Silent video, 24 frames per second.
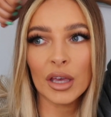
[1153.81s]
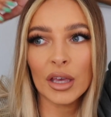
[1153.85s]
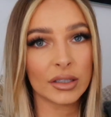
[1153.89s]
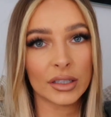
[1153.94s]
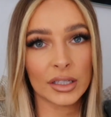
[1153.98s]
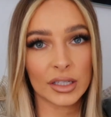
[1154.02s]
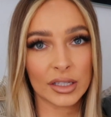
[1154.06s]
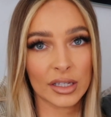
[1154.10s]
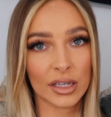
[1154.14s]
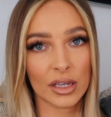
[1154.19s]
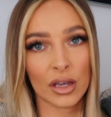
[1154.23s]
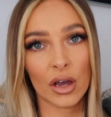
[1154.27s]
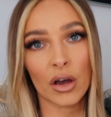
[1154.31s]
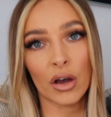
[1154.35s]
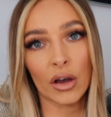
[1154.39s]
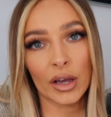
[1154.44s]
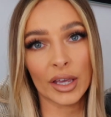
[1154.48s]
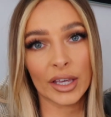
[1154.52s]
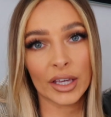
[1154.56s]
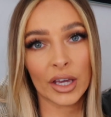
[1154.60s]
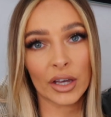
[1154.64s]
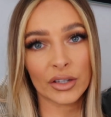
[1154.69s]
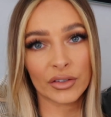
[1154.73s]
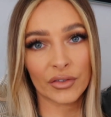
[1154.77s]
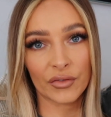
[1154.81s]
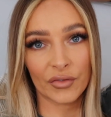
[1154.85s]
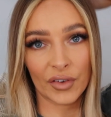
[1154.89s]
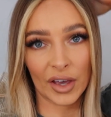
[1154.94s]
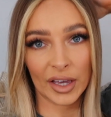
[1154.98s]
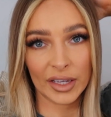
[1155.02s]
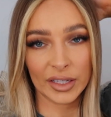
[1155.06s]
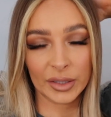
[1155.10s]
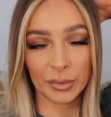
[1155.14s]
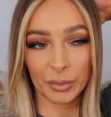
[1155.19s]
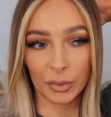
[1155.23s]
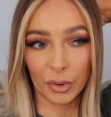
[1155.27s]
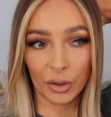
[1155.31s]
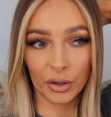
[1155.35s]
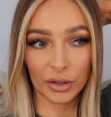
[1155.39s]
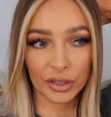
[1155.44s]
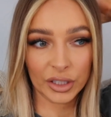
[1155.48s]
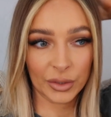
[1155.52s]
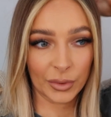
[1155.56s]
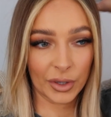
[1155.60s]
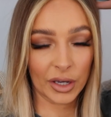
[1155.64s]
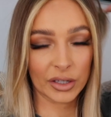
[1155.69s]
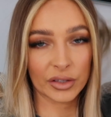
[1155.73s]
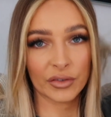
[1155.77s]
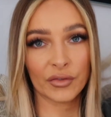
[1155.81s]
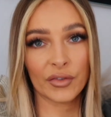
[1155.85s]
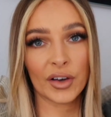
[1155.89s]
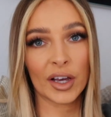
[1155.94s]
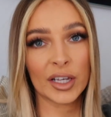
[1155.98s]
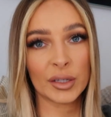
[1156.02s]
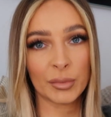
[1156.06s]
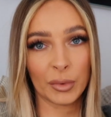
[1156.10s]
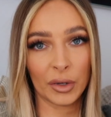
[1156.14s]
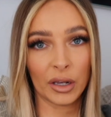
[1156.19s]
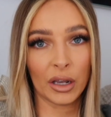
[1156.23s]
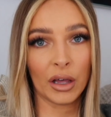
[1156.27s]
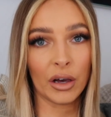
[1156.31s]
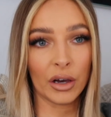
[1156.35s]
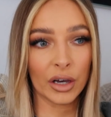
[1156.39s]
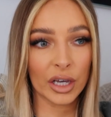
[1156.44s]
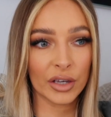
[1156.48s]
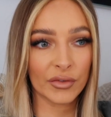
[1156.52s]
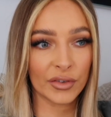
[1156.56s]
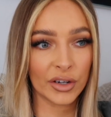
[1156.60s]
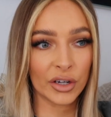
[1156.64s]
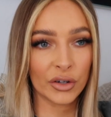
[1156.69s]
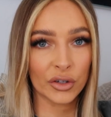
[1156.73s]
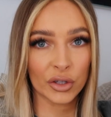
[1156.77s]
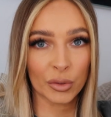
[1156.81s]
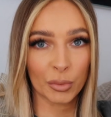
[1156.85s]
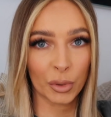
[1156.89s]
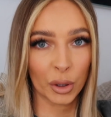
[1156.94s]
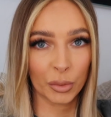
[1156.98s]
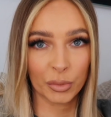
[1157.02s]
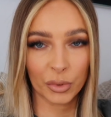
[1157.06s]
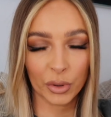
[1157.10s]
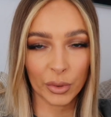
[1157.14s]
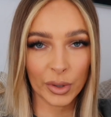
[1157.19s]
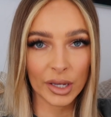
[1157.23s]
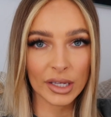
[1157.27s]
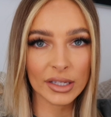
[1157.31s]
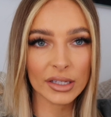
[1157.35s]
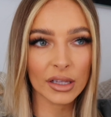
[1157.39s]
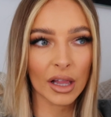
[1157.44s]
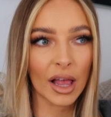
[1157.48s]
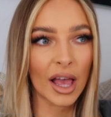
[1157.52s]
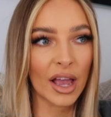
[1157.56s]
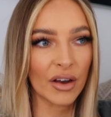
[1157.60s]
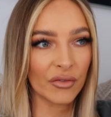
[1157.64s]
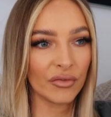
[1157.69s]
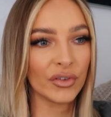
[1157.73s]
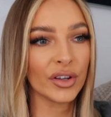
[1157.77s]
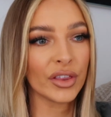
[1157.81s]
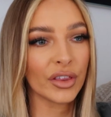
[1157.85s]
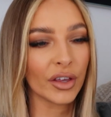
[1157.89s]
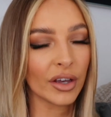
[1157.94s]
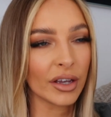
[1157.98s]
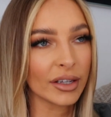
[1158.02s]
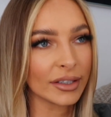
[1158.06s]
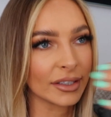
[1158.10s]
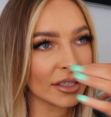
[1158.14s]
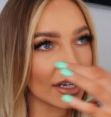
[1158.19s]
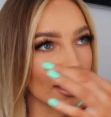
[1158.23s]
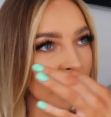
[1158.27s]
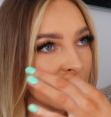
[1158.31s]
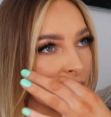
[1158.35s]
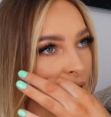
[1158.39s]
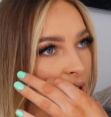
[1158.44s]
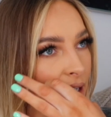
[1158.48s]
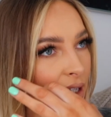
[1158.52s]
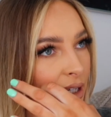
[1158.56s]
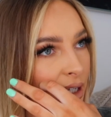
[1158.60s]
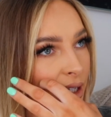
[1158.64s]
So this guy, he goes on Facebook Live and he does a pub quiz like every Thursday.